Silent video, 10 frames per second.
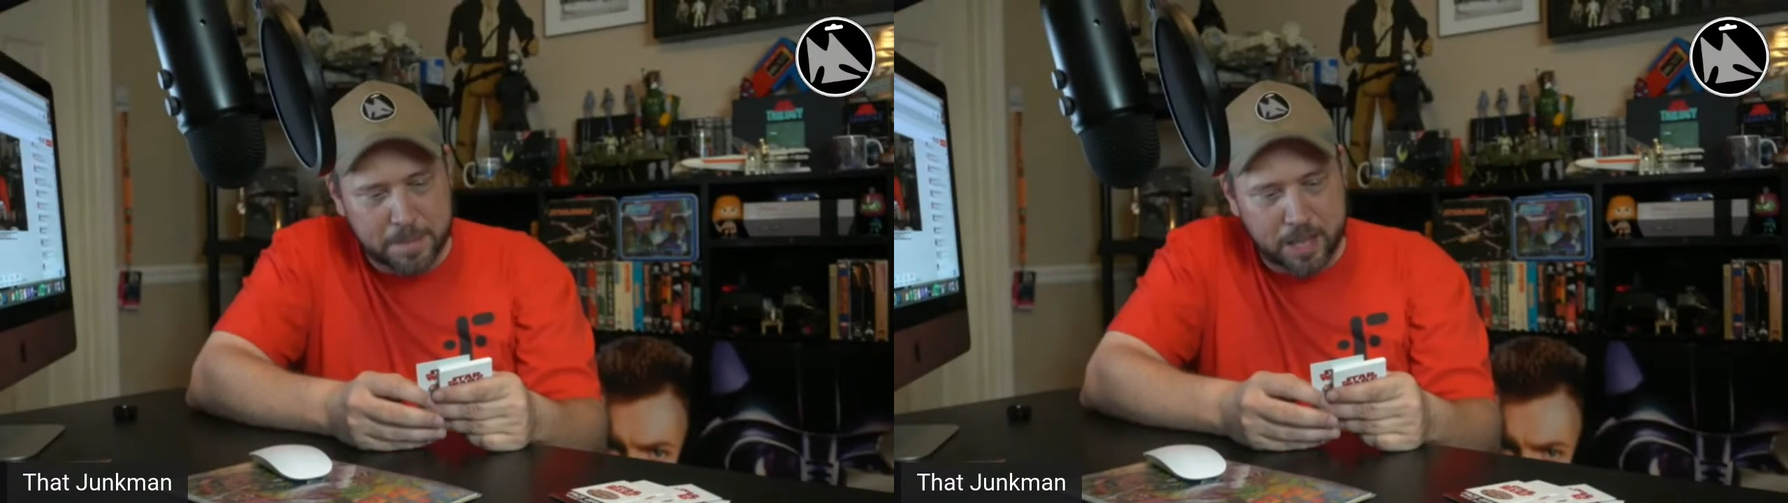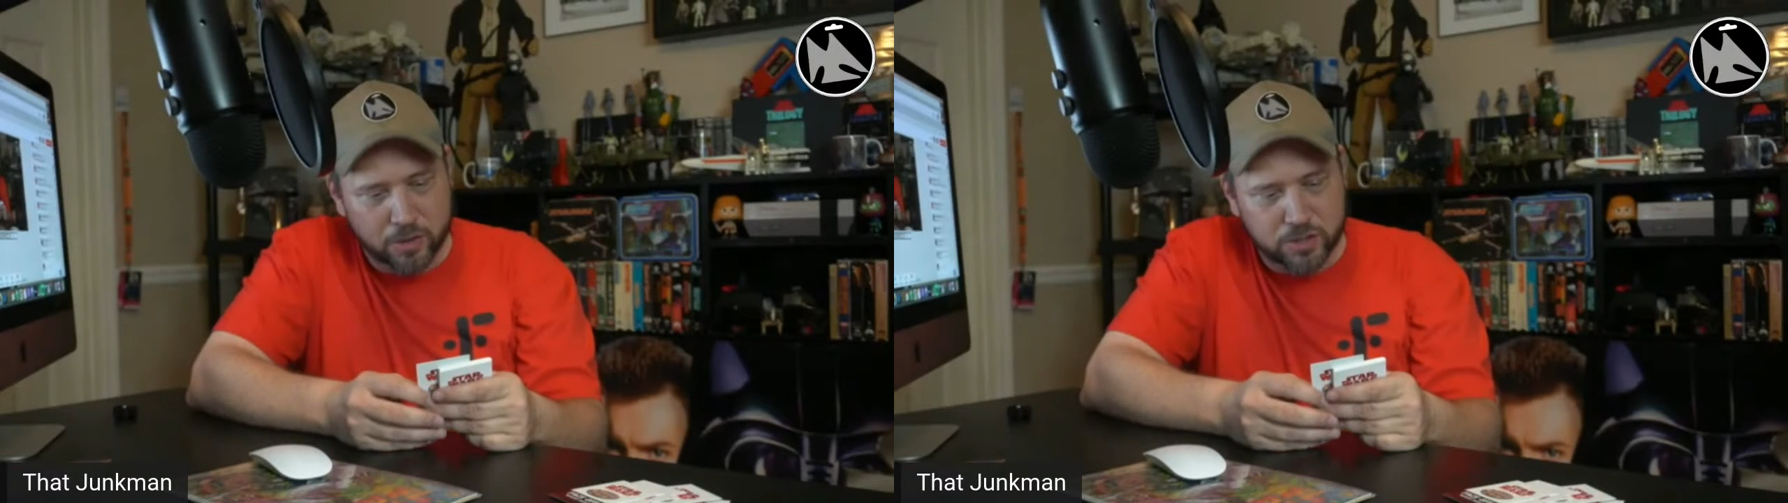
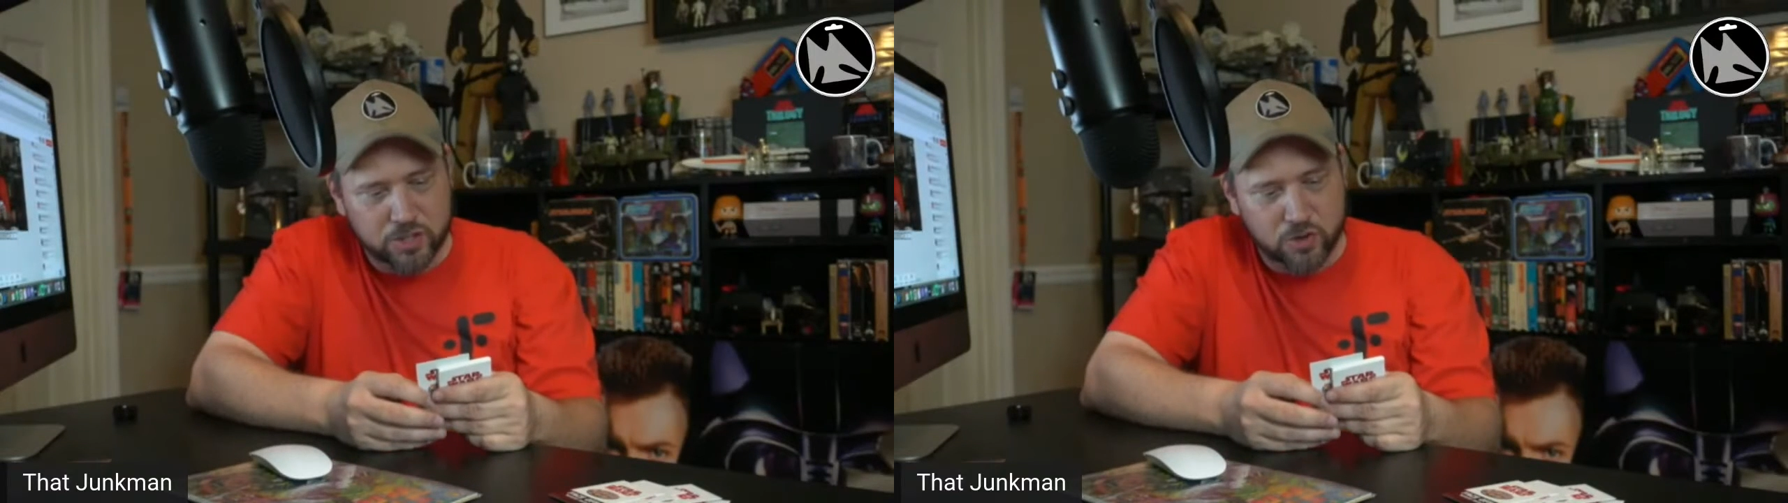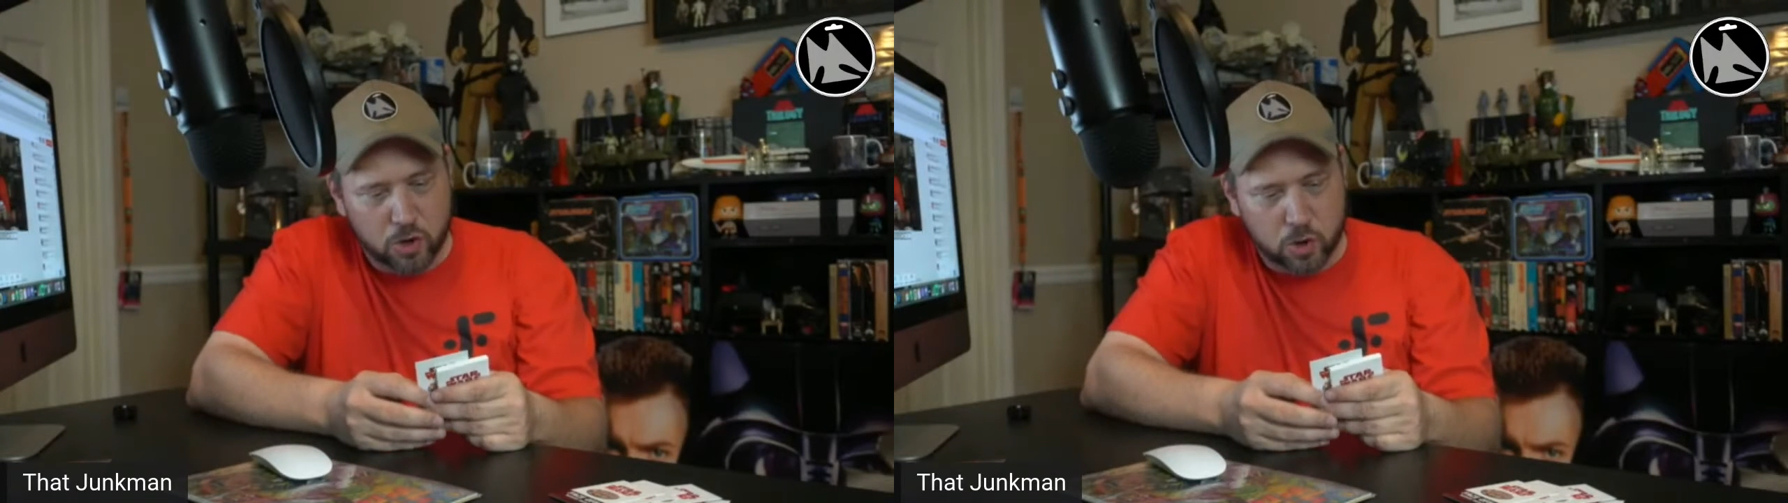male
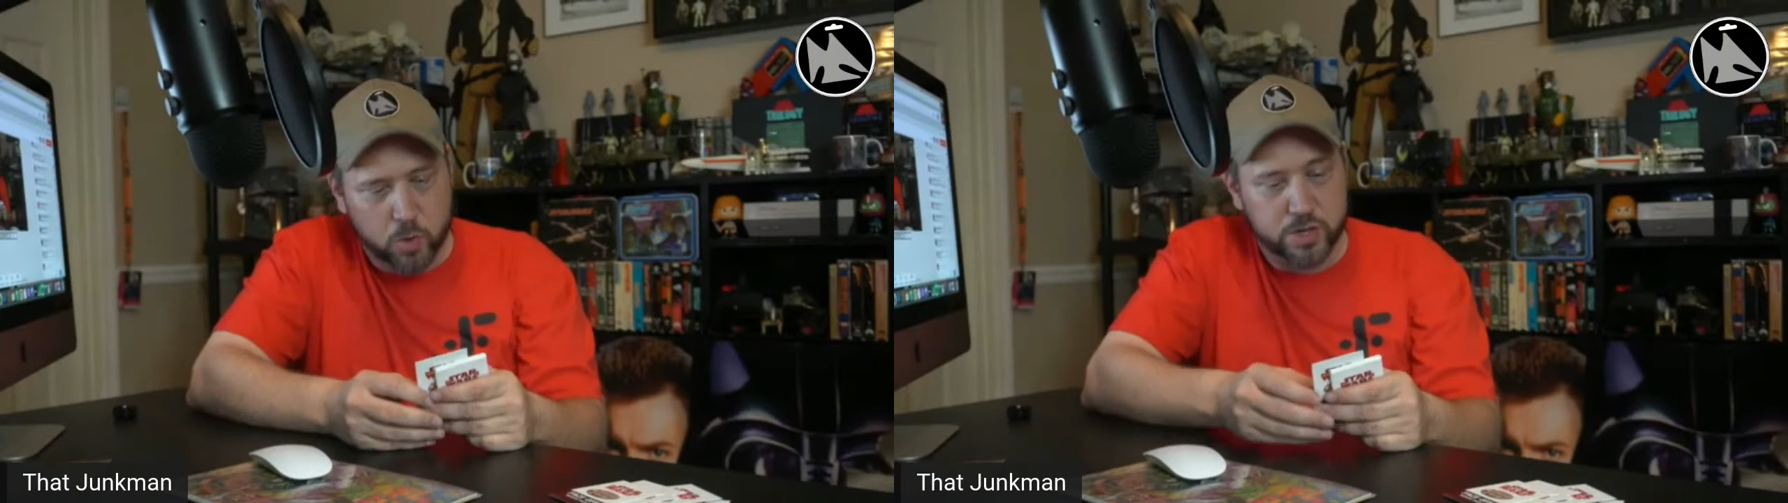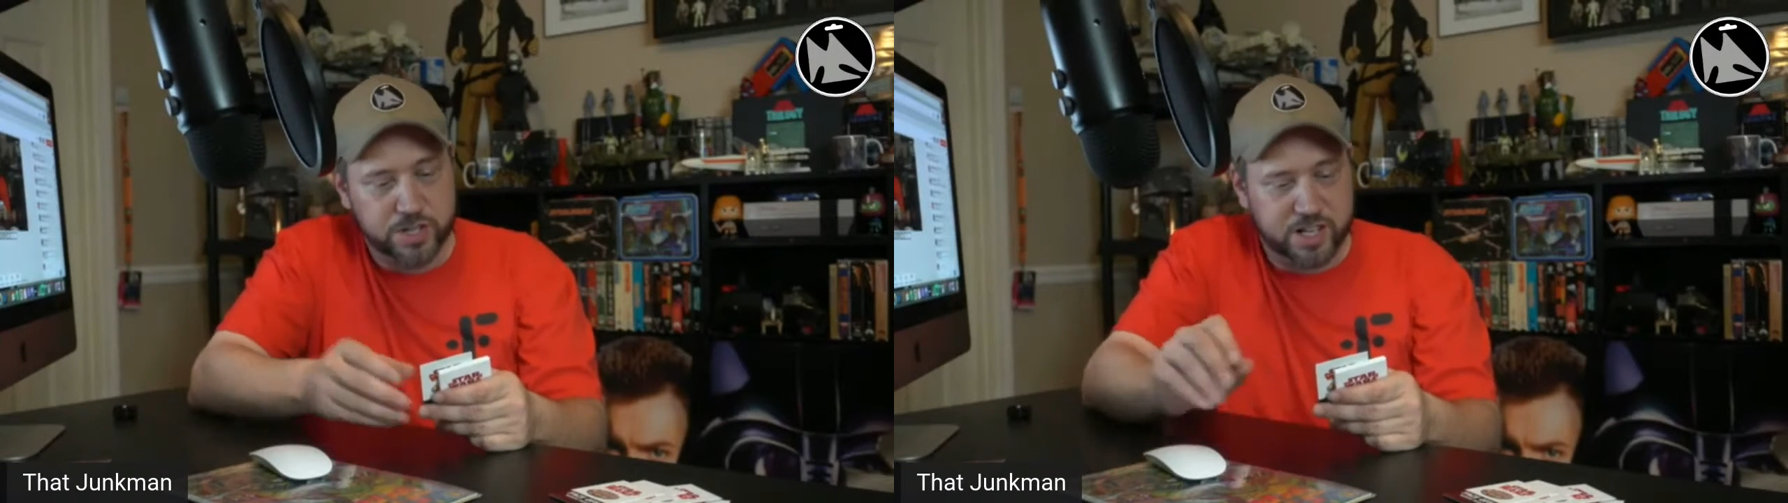Star
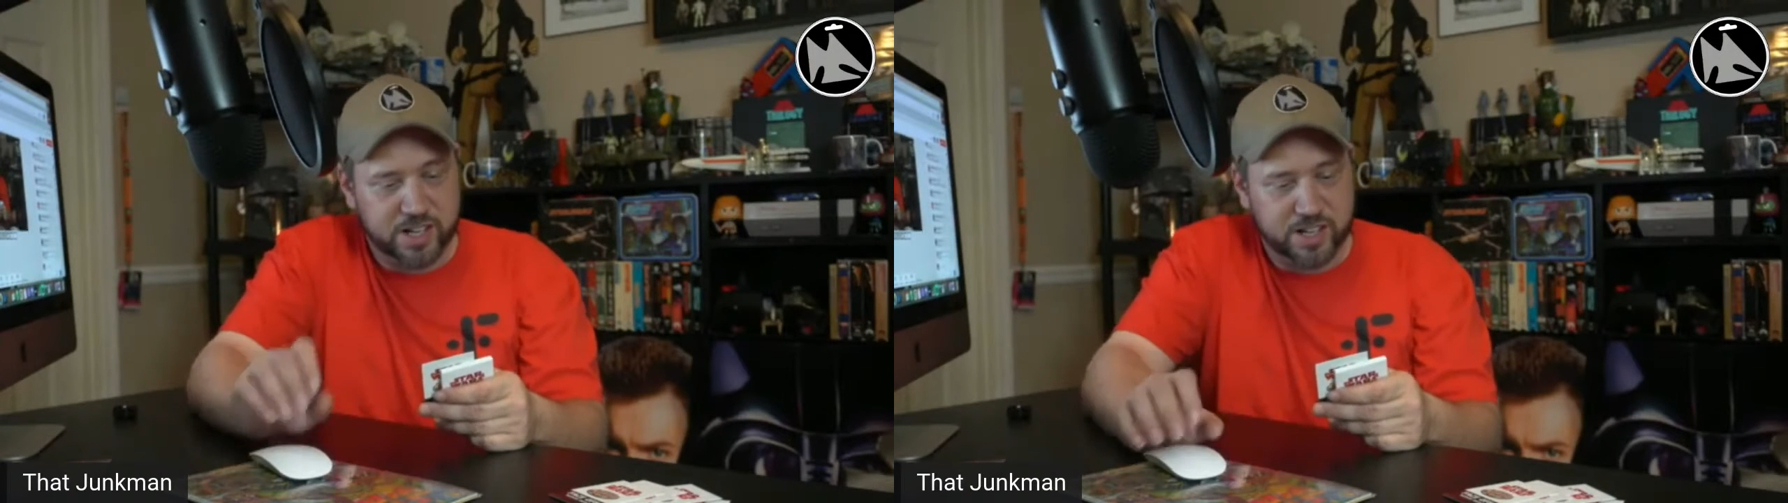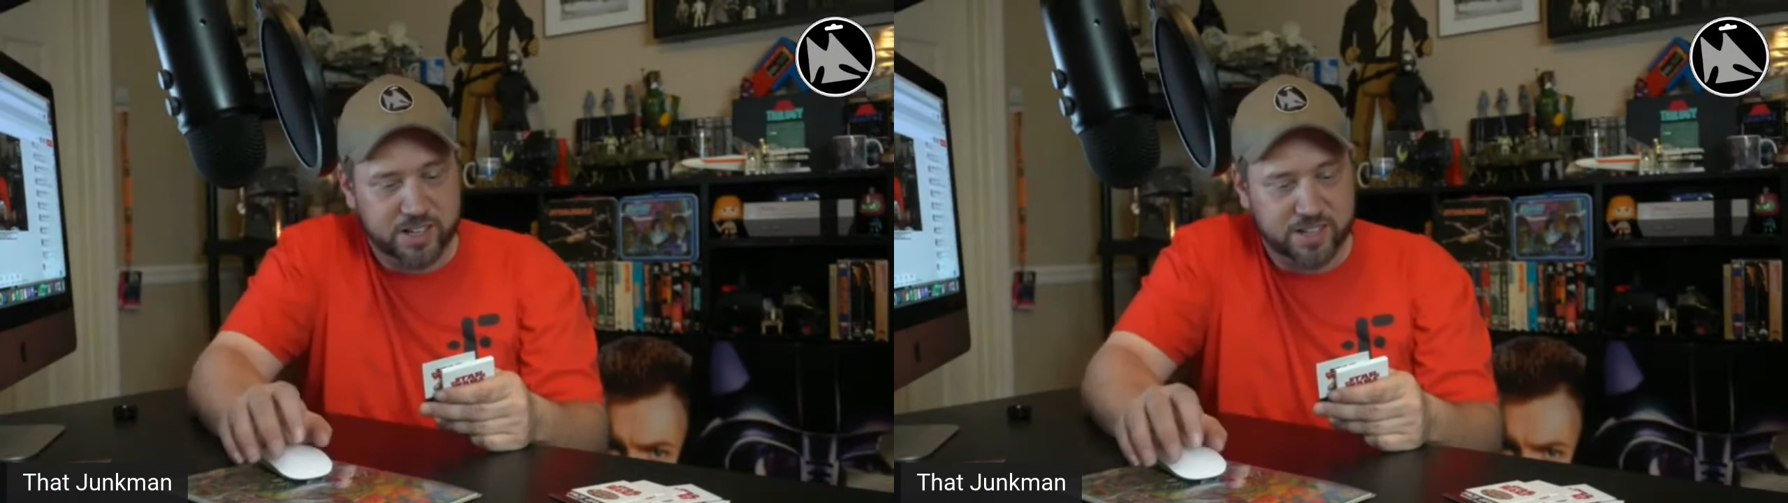Wars
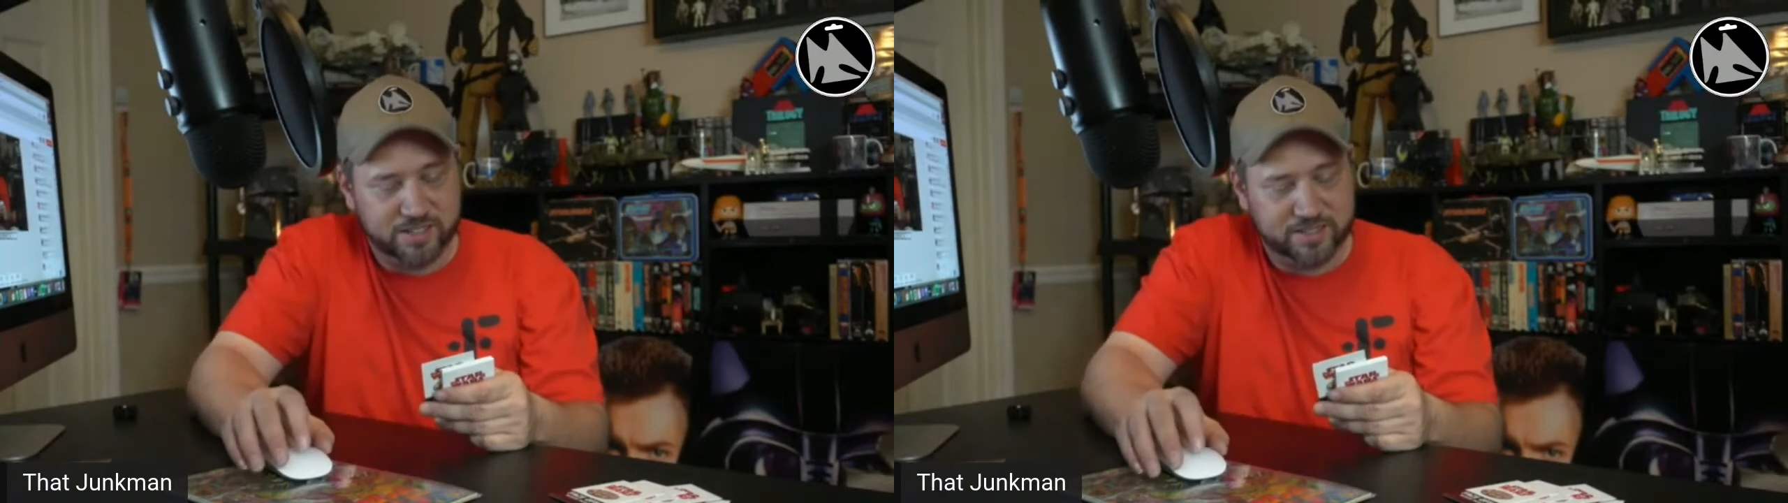character.